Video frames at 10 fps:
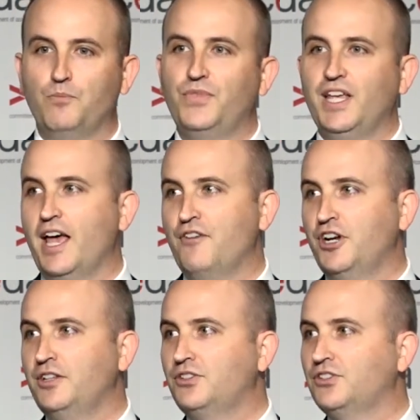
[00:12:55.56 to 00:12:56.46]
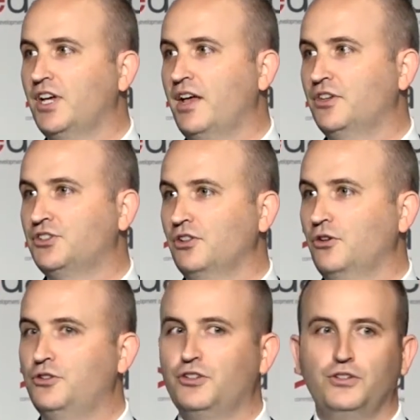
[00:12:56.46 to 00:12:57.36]
the evidence and the
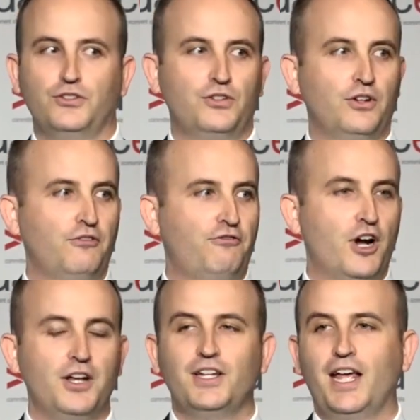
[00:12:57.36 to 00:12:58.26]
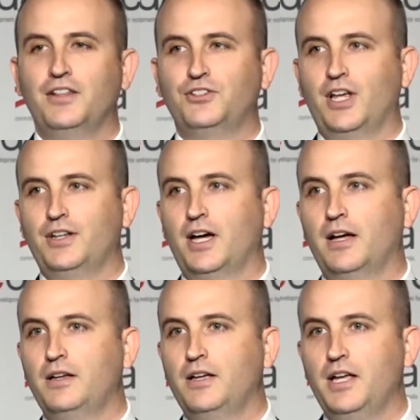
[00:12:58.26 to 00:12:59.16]
solutions front and centre
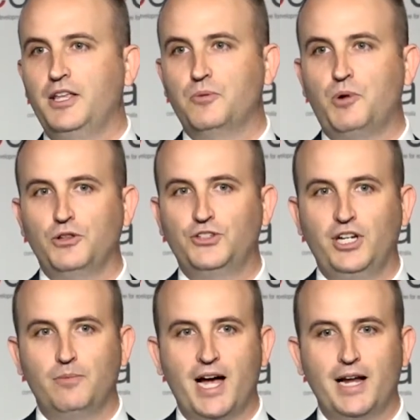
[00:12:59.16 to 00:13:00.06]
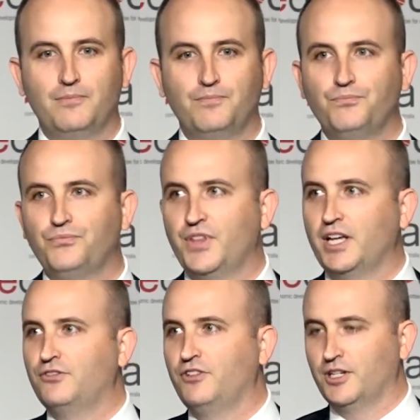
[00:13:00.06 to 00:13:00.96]
in the policy debate.
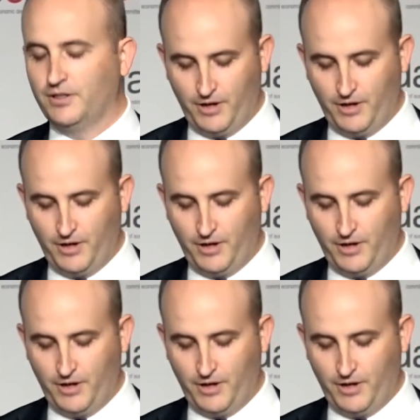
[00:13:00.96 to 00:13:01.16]
Thanks for your